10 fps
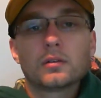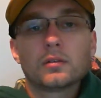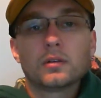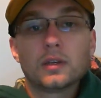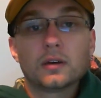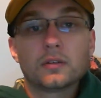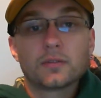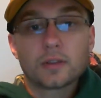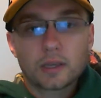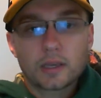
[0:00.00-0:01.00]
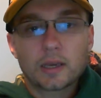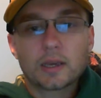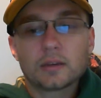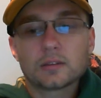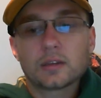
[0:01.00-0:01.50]
deal for the
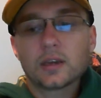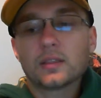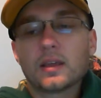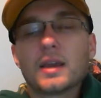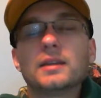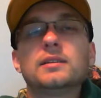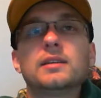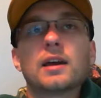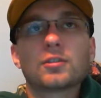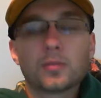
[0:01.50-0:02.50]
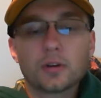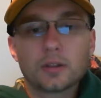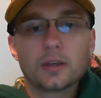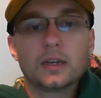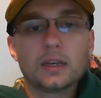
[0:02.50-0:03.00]
Kings, and they
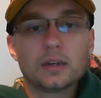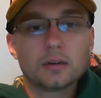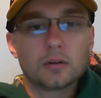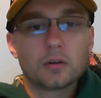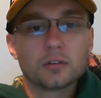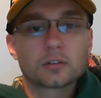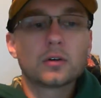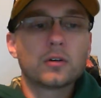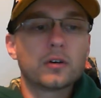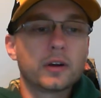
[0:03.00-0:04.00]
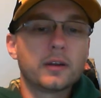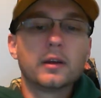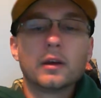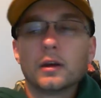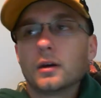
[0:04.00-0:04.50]
desperately needed goal scoring.
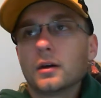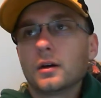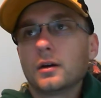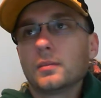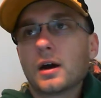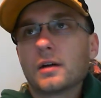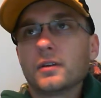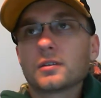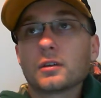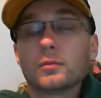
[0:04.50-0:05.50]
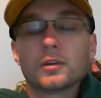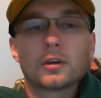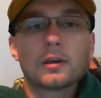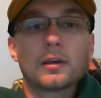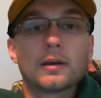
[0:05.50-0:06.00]
Um, obviously we
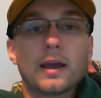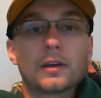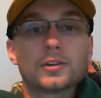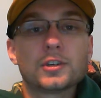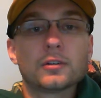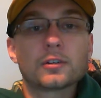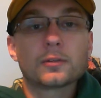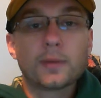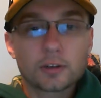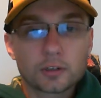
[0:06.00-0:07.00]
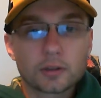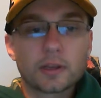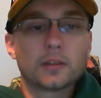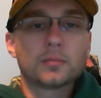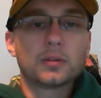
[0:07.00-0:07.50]
saw that last year, especially
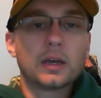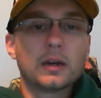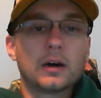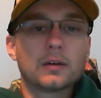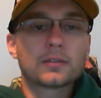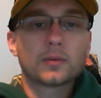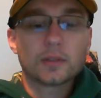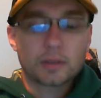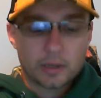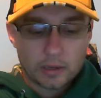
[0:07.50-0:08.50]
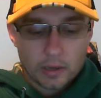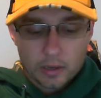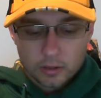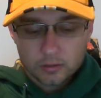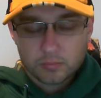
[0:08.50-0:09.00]
in the playoffs when they
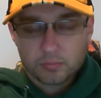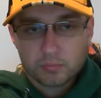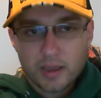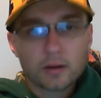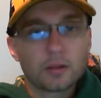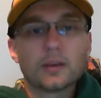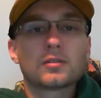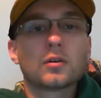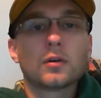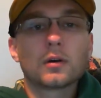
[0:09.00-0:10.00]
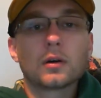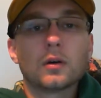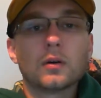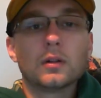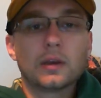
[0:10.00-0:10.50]
could barely score a
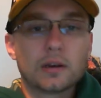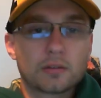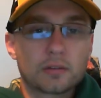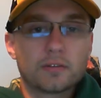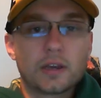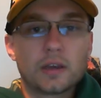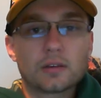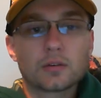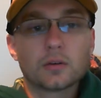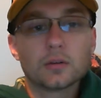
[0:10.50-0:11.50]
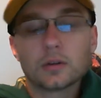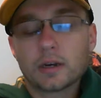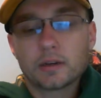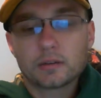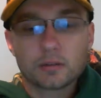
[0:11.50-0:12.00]
goal against the Vegas Golden
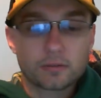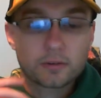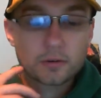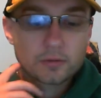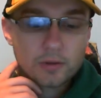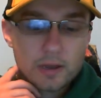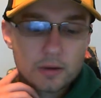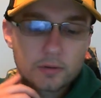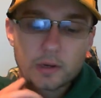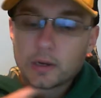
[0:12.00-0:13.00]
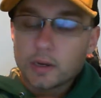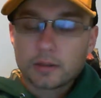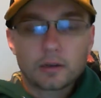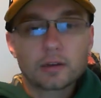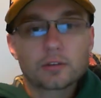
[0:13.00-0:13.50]
Knights in the first round.
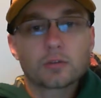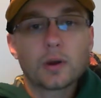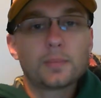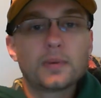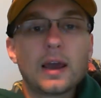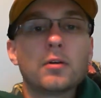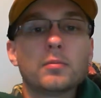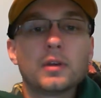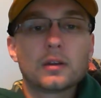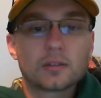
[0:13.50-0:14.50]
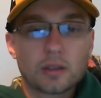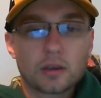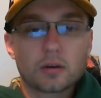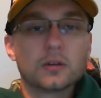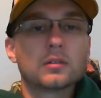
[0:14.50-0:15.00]
They got swept out because they
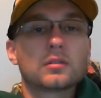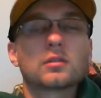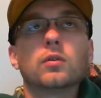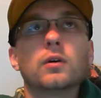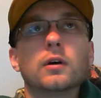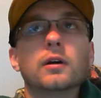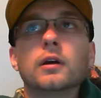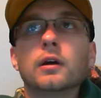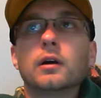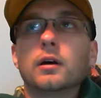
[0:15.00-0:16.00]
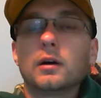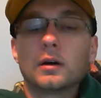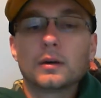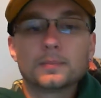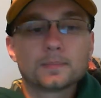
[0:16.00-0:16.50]
couldn't score.
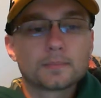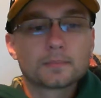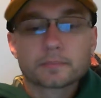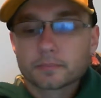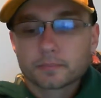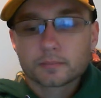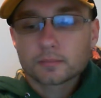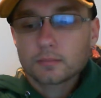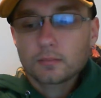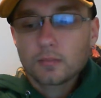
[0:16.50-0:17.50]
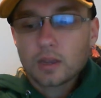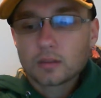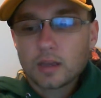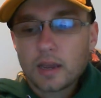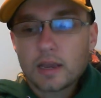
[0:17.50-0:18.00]
Um,
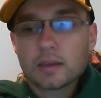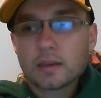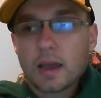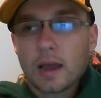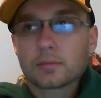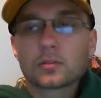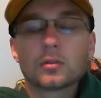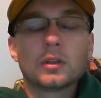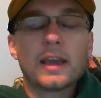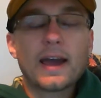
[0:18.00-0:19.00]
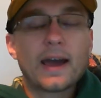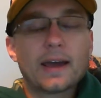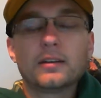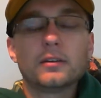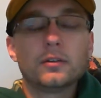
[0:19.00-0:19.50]
they absolutely
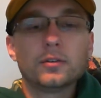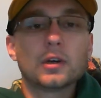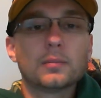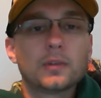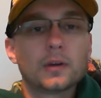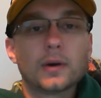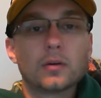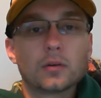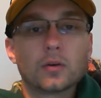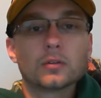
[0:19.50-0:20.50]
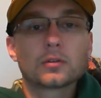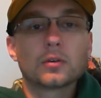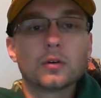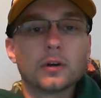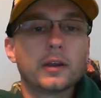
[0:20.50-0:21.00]
had to do something about goal
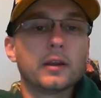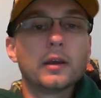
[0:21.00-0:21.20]
scoring